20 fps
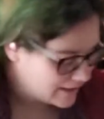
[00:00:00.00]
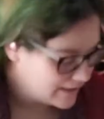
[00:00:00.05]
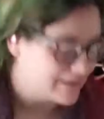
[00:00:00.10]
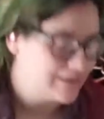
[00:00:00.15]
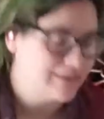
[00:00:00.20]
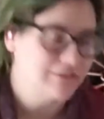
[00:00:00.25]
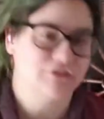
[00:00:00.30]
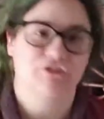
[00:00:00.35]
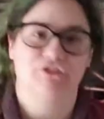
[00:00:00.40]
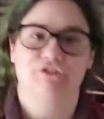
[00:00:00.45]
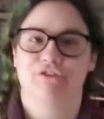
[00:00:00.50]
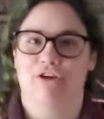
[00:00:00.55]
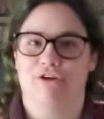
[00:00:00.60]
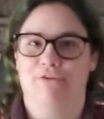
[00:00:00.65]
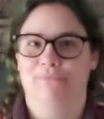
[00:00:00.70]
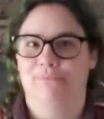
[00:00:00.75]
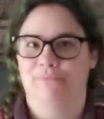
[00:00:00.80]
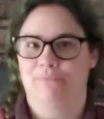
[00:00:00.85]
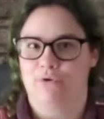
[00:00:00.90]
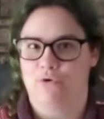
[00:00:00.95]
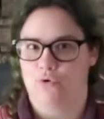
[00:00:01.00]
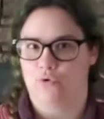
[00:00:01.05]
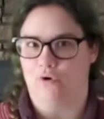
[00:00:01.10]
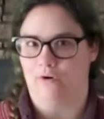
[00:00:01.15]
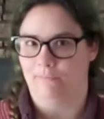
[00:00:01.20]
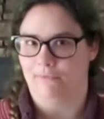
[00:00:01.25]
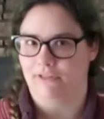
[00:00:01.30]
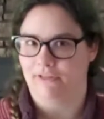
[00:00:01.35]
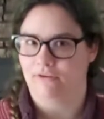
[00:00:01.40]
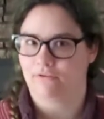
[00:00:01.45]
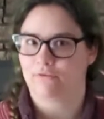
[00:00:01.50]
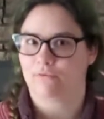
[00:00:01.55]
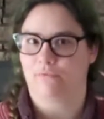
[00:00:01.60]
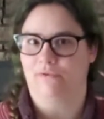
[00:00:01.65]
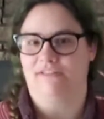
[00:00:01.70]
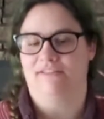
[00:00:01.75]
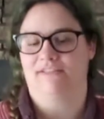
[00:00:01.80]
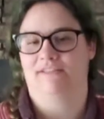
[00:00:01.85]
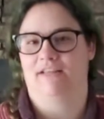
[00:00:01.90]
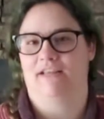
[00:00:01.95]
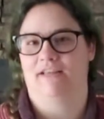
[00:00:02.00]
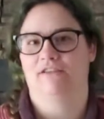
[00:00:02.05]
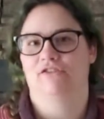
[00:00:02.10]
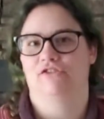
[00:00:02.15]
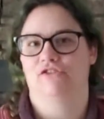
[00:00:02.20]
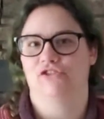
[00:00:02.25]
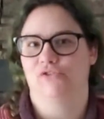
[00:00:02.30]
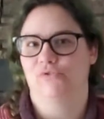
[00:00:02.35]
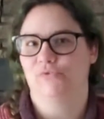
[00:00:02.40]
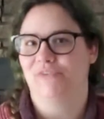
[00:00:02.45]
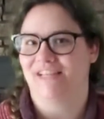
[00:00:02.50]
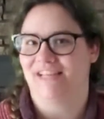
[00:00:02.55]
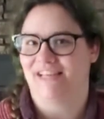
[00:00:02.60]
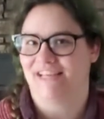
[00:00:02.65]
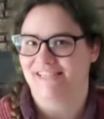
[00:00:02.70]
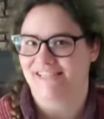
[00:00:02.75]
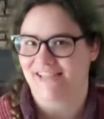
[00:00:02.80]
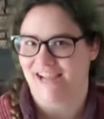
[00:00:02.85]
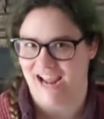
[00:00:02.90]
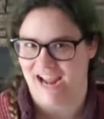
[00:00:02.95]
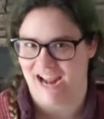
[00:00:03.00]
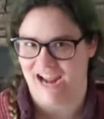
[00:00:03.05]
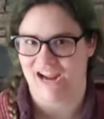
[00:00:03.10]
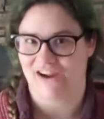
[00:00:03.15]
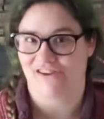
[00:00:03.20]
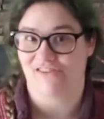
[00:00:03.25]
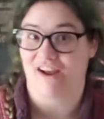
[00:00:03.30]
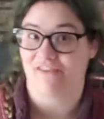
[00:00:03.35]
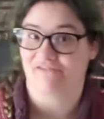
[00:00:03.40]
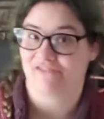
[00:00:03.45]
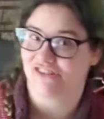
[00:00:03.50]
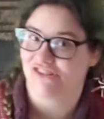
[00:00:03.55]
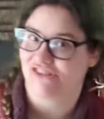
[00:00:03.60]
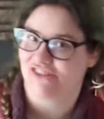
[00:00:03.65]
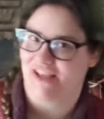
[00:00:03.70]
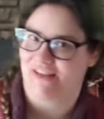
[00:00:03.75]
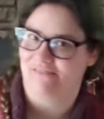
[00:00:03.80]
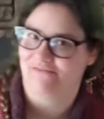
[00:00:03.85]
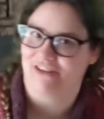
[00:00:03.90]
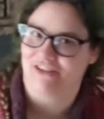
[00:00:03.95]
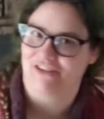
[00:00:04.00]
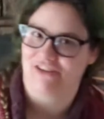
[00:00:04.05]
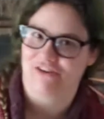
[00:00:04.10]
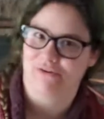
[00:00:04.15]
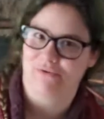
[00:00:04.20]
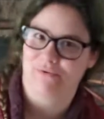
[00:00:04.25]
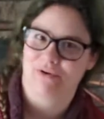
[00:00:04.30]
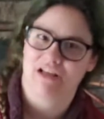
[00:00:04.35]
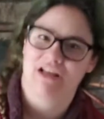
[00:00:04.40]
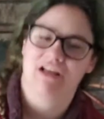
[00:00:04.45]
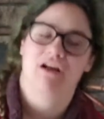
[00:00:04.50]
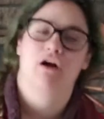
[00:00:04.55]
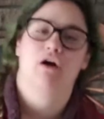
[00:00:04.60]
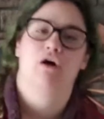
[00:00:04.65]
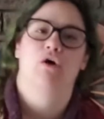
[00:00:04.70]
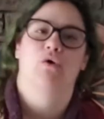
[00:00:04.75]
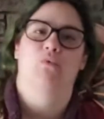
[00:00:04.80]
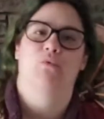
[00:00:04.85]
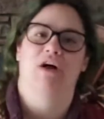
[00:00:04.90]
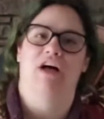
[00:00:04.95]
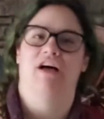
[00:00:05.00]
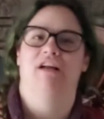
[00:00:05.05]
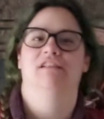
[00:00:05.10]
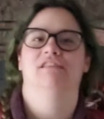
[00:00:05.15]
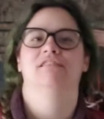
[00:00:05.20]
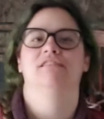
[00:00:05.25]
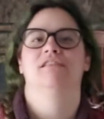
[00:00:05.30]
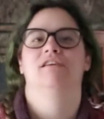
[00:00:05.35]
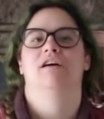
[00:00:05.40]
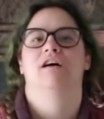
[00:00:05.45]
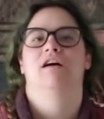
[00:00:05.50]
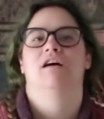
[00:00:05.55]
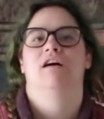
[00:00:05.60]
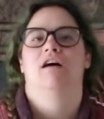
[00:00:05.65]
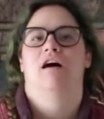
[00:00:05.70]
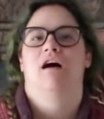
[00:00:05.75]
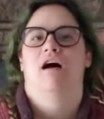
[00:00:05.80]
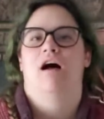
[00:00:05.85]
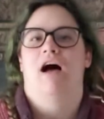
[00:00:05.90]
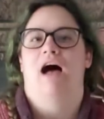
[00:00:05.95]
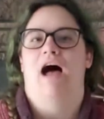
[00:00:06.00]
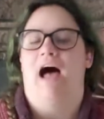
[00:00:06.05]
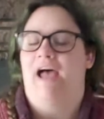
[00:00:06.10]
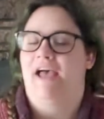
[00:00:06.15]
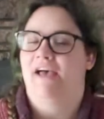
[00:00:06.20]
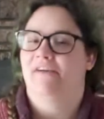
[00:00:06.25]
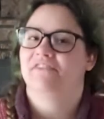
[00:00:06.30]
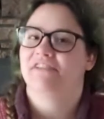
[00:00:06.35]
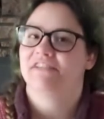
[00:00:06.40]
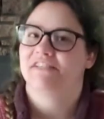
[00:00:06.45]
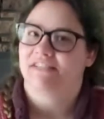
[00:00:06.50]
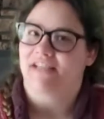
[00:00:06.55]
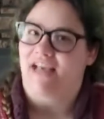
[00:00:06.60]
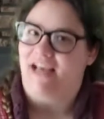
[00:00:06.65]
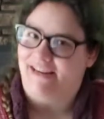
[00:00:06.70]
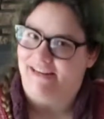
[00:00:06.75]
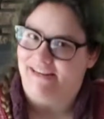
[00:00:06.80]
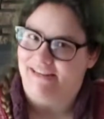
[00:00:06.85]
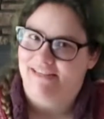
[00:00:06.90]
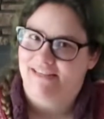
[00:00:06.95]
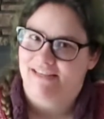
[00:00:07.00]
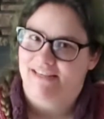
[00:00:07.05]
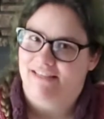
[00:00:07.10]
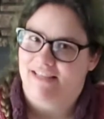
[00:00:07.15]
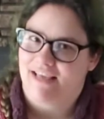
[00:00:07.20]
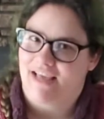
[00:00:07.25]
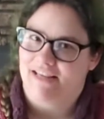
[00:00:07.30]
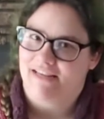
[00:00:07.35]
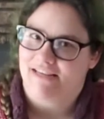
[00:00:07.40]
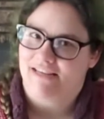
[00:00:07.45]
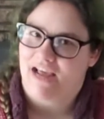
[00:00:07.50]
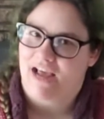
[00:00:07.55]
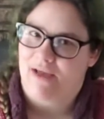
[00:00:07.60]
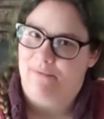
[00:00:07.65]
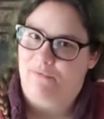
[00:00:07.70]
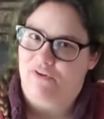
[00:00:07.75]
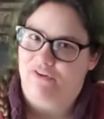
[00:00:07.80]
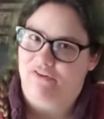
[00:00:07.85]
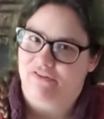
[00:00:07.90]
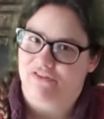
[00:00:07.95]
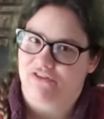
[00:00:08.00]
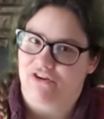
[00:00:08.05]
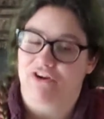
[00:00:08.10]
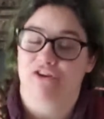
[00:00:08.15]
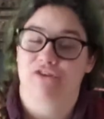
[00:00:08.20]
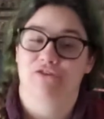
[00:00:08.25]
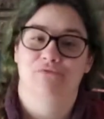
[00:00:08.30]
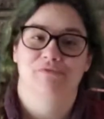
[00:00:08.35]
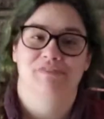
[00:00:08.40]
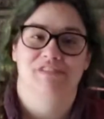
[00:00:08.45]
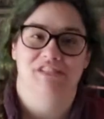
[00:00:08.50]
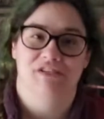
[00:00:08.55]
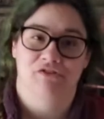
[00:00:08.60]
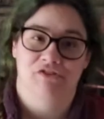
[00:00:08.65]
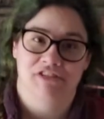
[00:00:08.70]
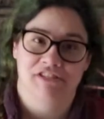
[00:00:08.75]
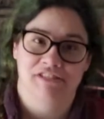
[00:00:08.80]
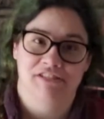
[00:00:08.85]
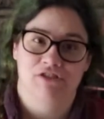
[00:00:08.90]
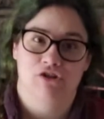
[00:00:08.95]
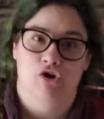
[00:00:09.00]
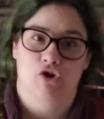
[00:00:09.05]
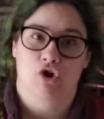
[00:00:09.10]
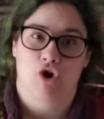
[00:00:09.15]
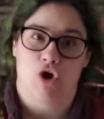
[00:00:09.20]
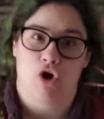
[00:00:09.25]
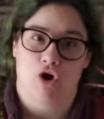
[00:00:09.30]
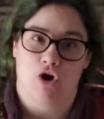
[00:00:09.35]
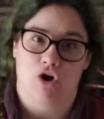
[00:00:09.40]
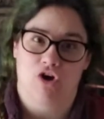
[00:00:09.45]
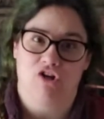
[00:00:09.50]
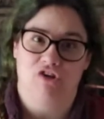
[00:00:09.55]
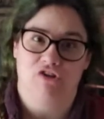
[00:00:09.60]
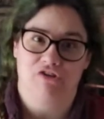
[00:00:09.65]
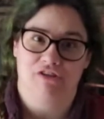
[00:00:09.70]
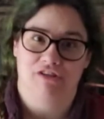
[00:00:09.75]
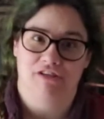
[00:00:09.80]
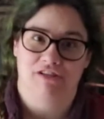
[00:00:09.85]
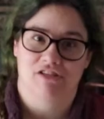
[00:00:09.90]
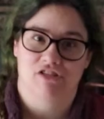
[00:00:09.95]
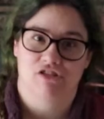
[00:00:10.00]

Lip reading: As you know, normally on Wednesdays you get a craft and chat video. Well, I have decided that I'm going to start a new series called